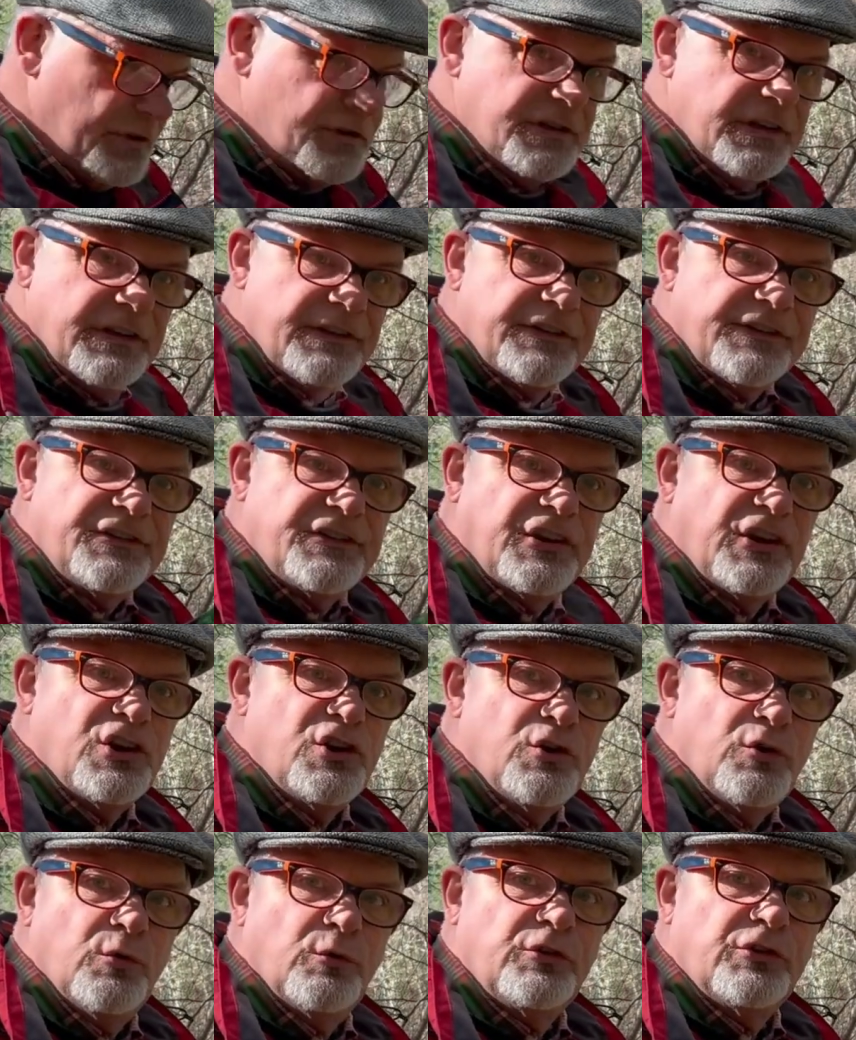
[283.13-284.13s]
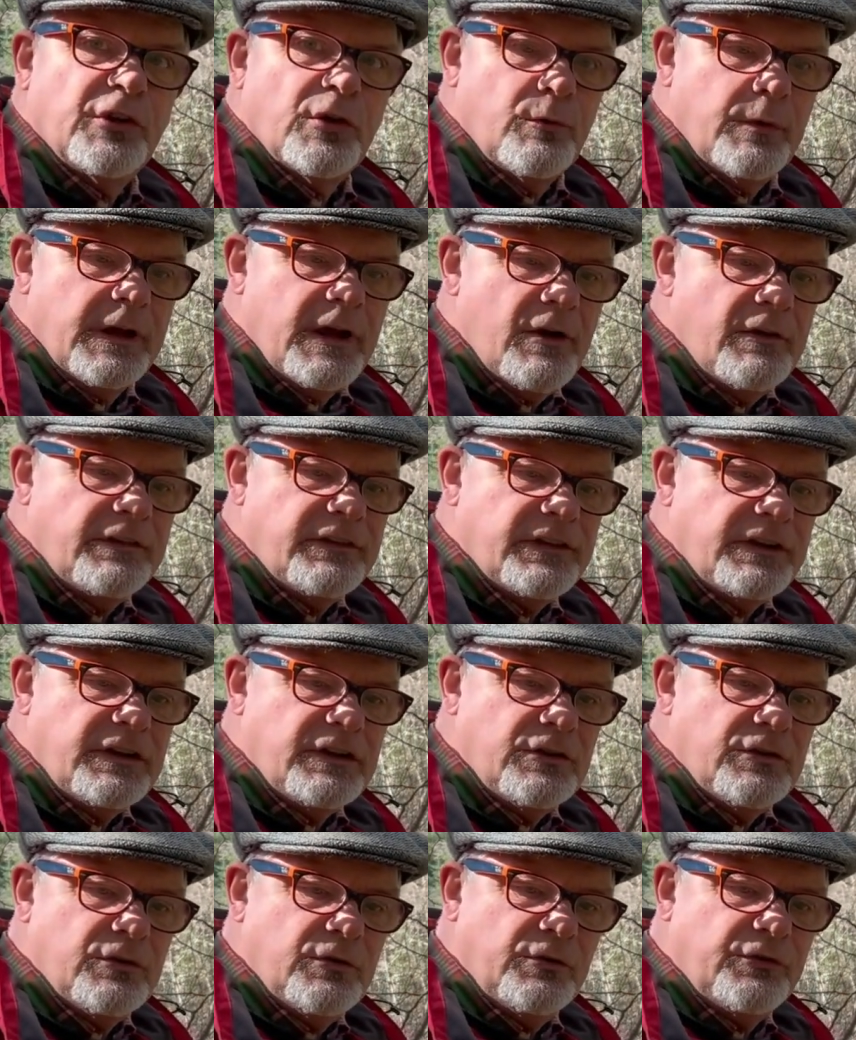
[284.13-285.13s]
which is 2. So we're going to
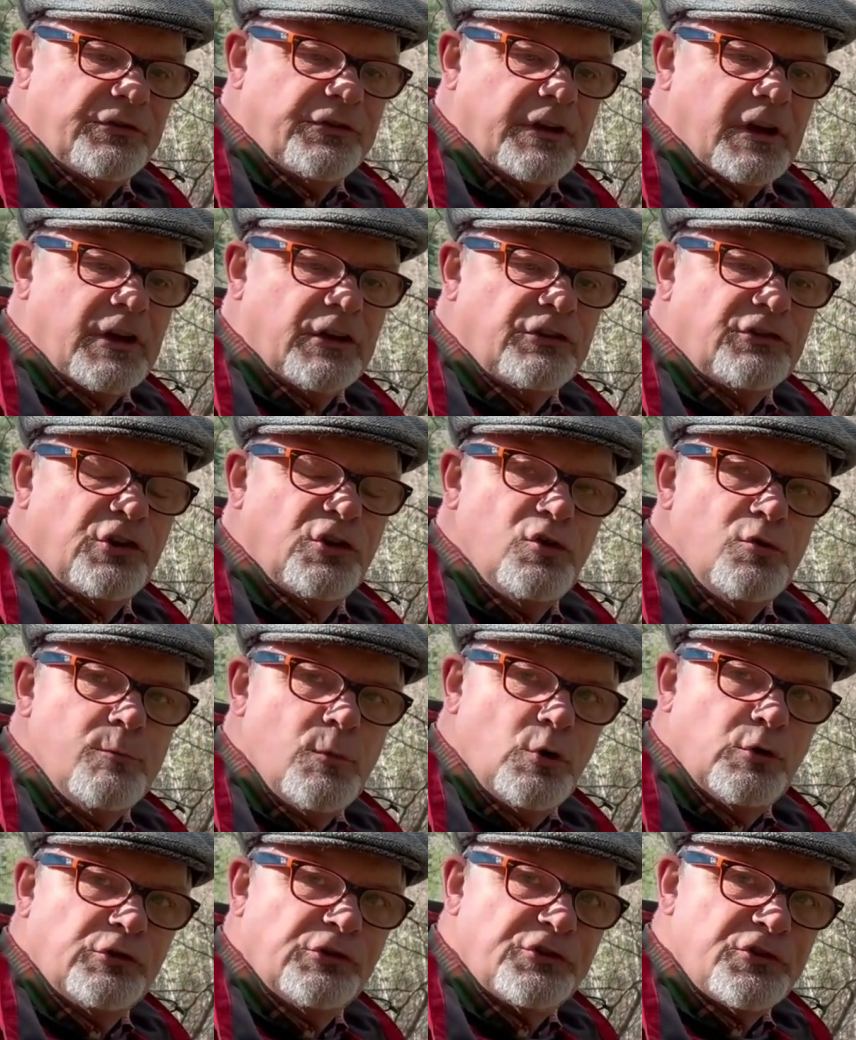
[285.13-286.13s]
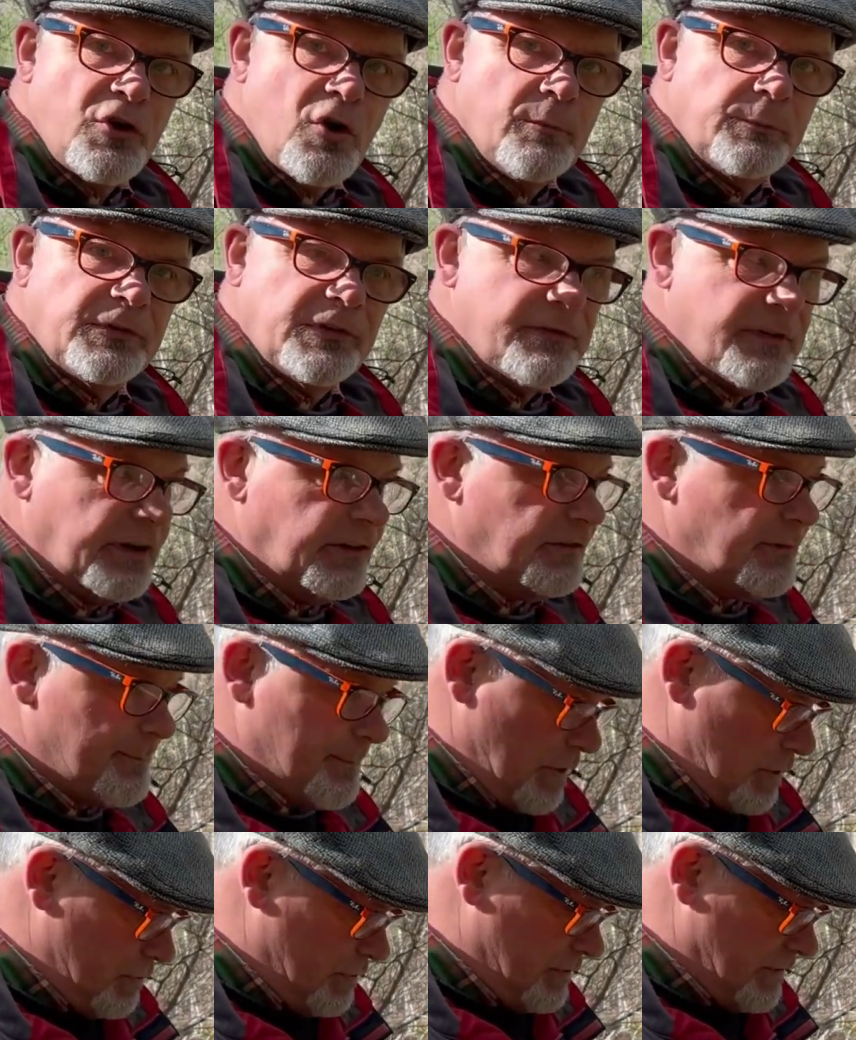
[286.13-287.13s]
use 2 more stops of
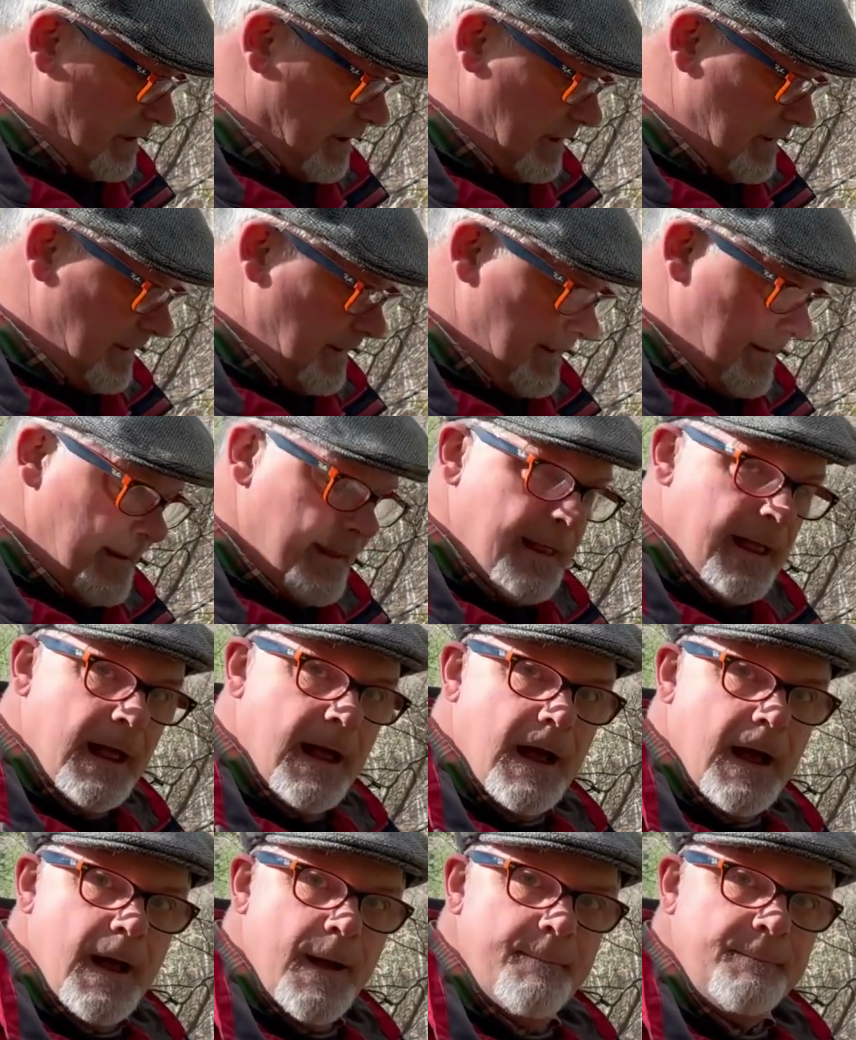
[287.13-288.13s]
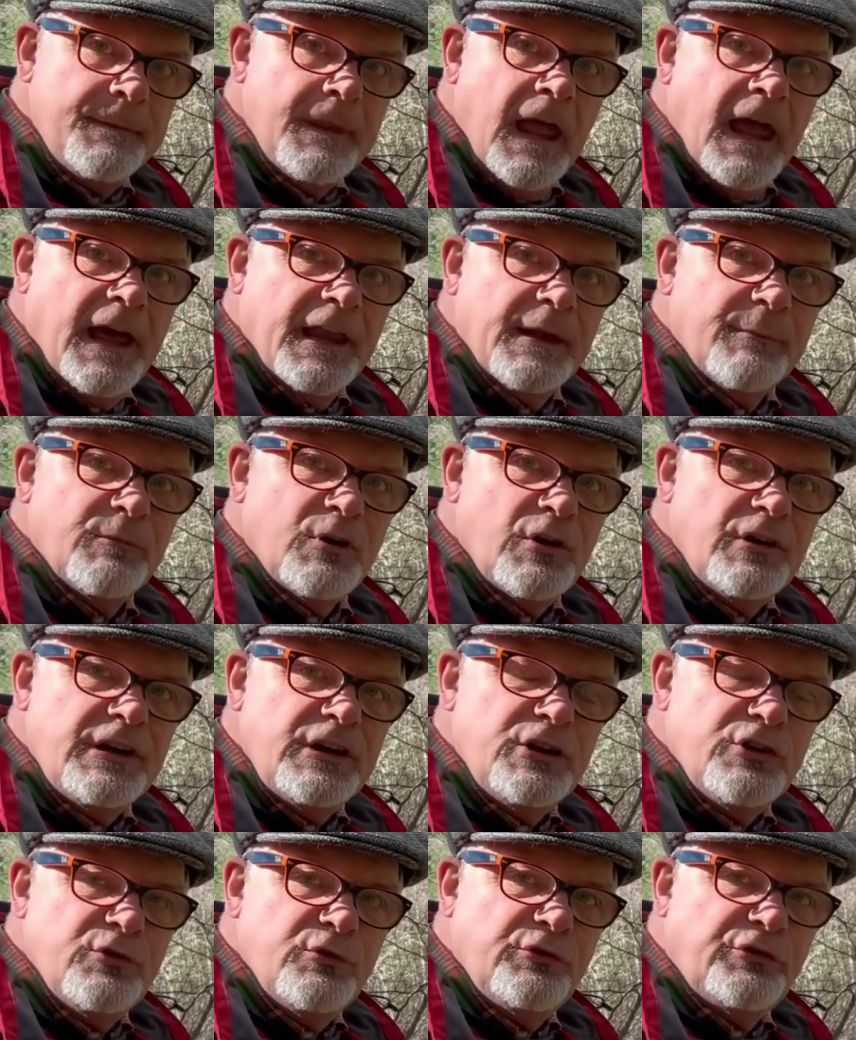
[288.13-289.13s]
exposure, and I'm going
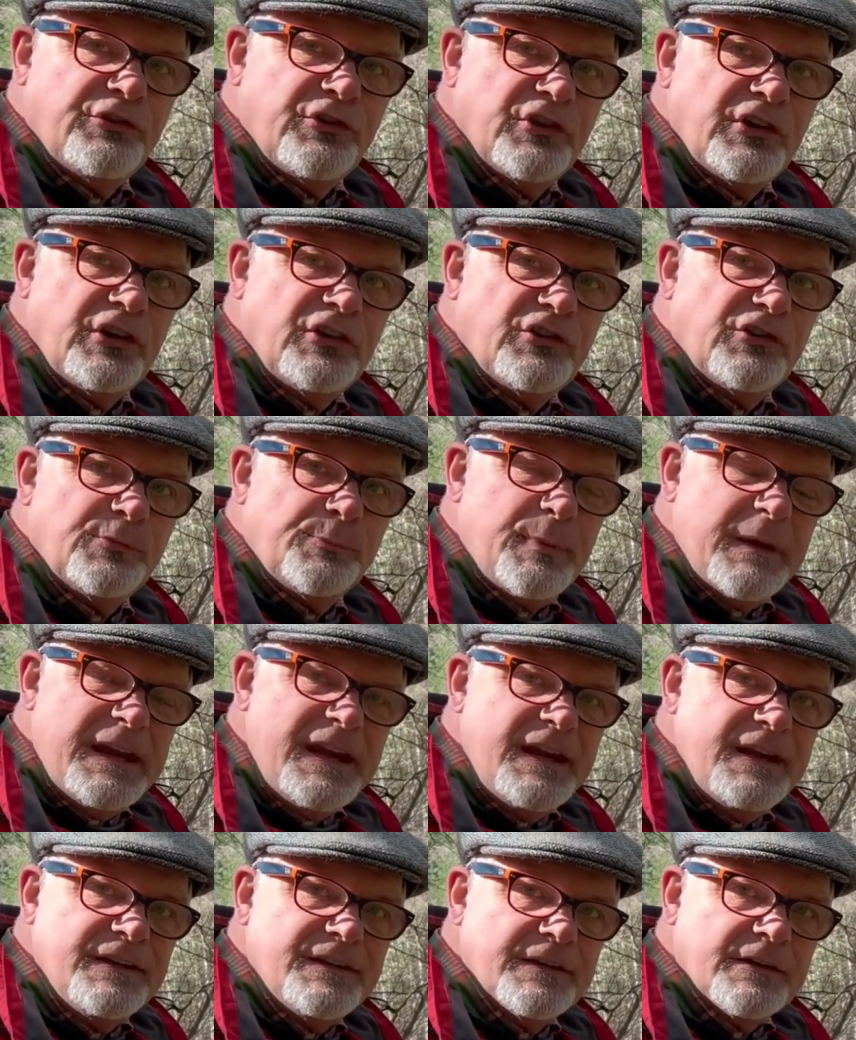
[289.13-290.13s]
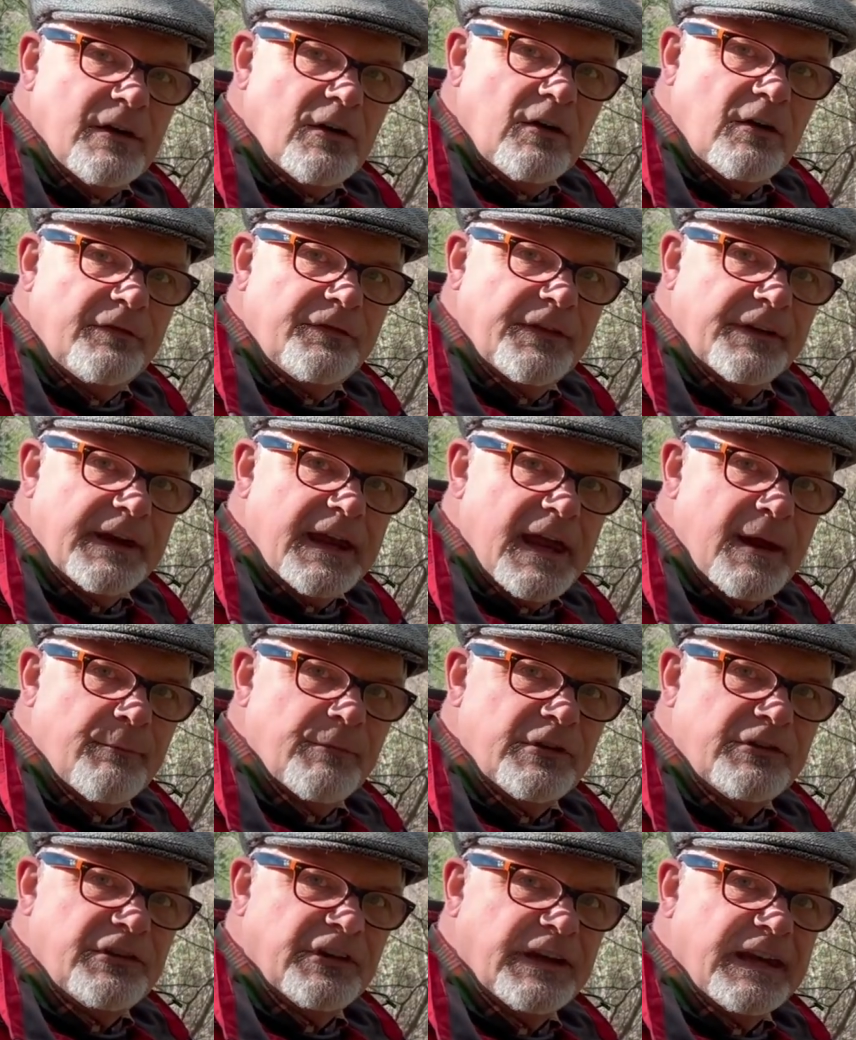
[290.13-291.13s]
to use the speed of the
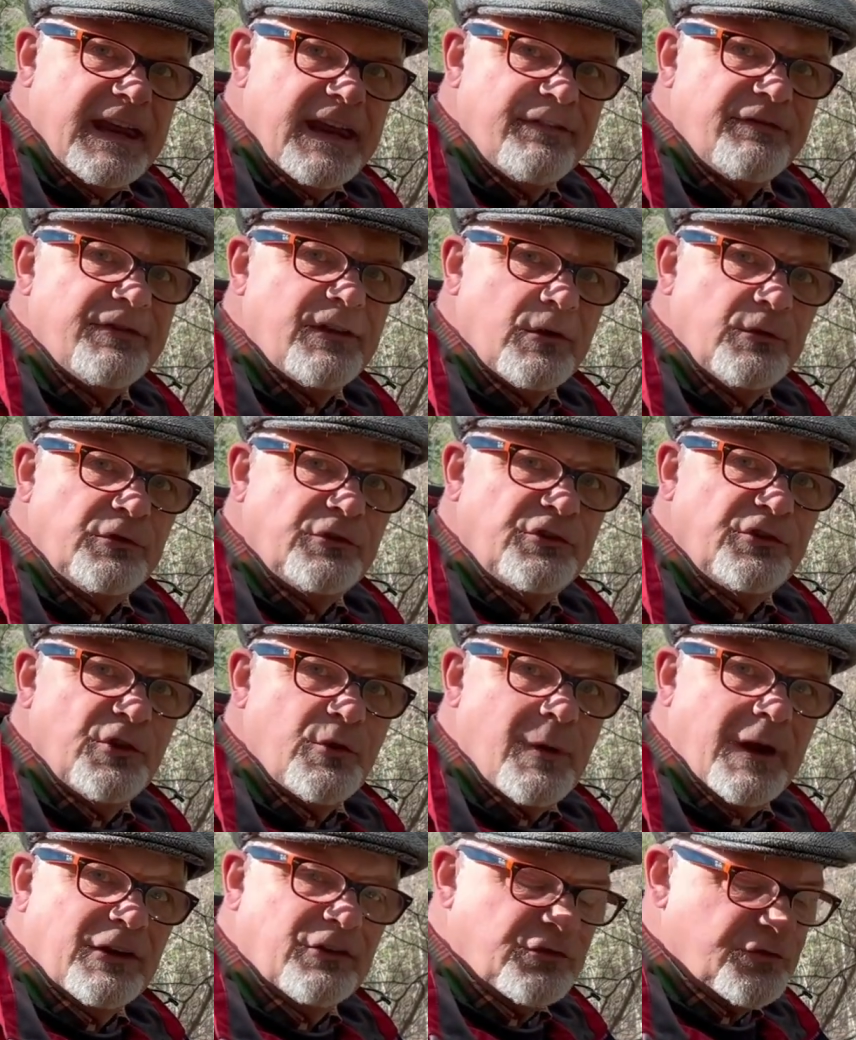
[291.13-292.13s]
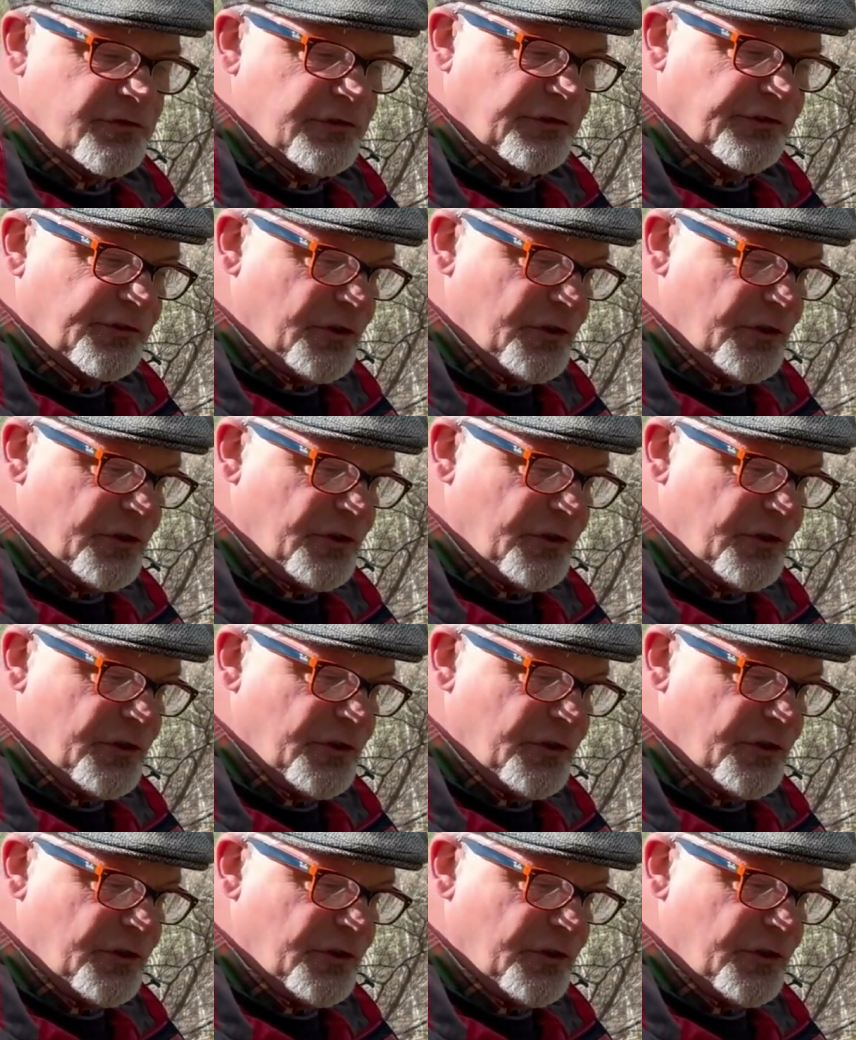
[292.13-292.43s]
camera to get those 2 extra